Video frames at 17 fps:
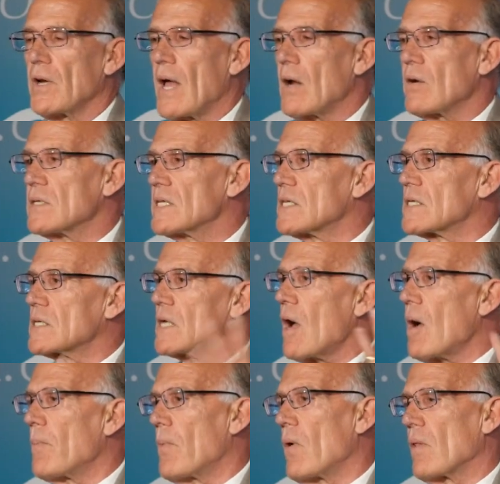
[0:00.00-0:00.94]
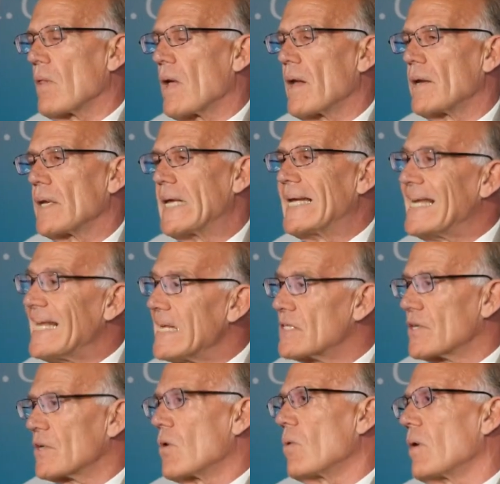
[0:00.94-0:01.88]
How does he stop all that? He
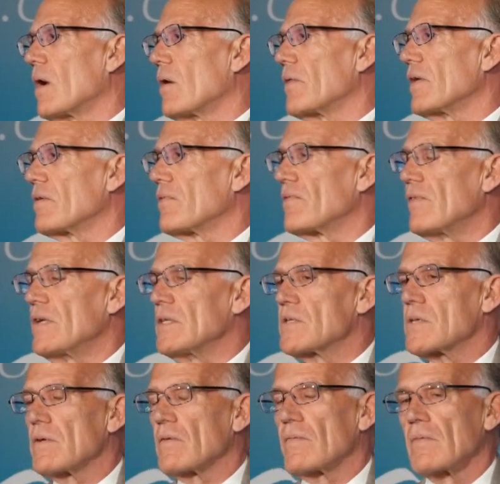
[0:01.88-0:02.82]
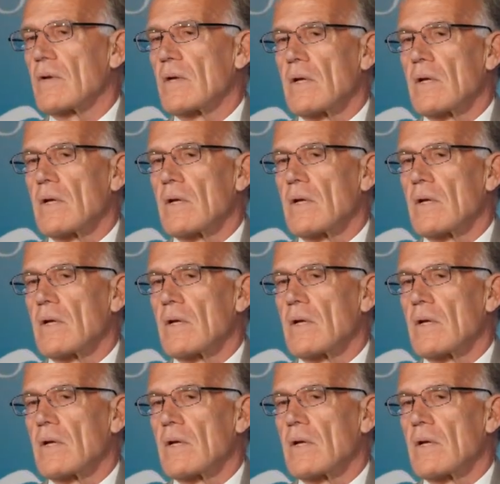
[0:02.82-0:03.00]
needs to go on the offensive.